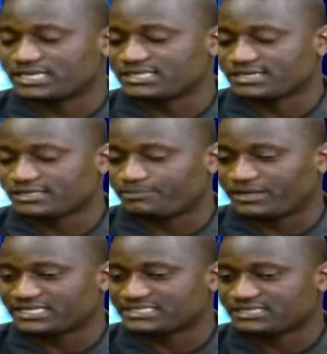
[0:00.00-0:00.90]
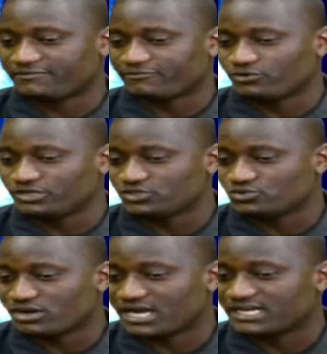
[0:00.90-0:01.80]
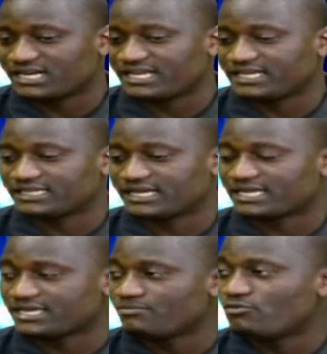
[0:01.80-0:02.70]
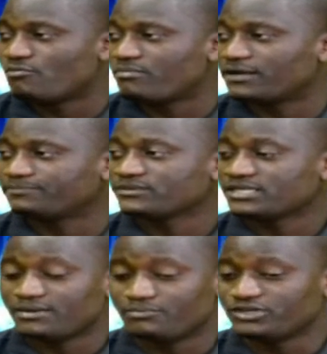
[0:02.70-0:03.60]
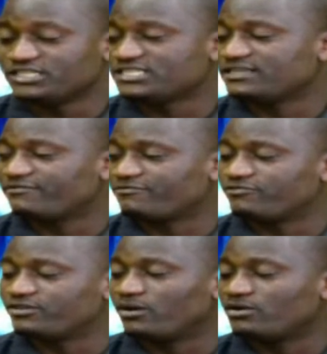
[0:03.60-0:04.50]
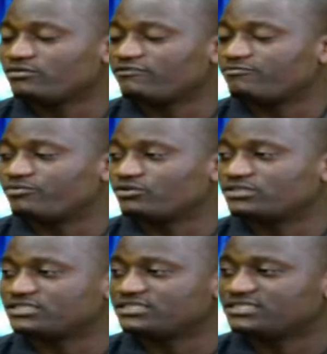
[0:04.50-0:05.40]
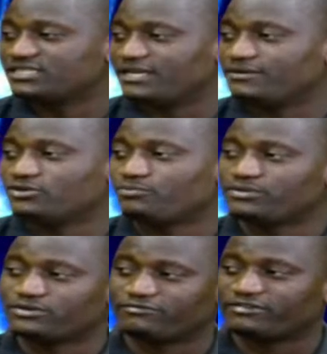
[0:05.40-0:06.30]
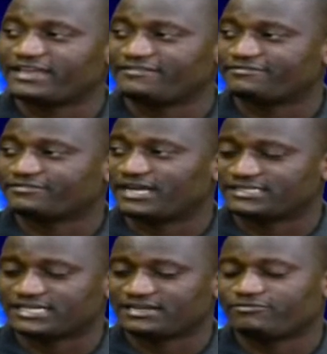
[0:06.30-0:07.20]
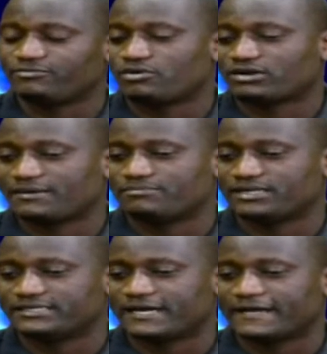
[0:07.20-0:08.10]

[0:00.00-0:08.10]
I think the players that have gone into Ghana, like Akim Mumba, Muindi, they are the one who have brought in a little bit of life at Ghana Football Club, and